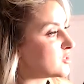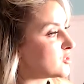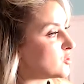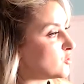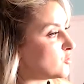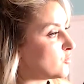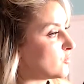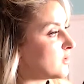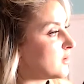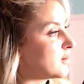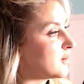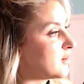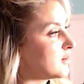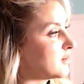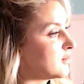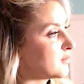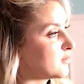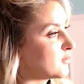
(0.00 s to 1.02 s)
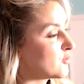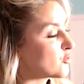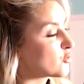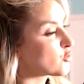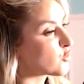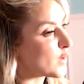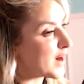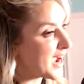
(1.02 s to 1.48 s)
to
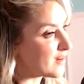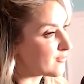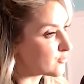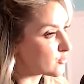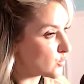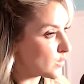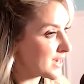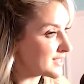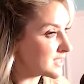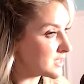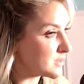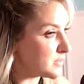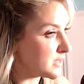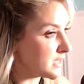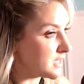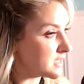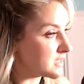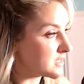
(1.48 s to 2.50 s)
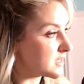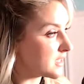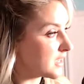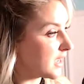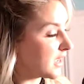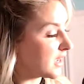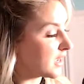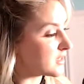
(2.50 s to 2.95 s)
craft recipes
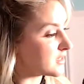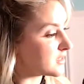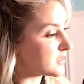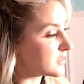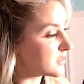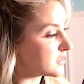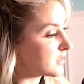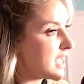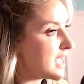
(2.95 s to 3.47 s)
and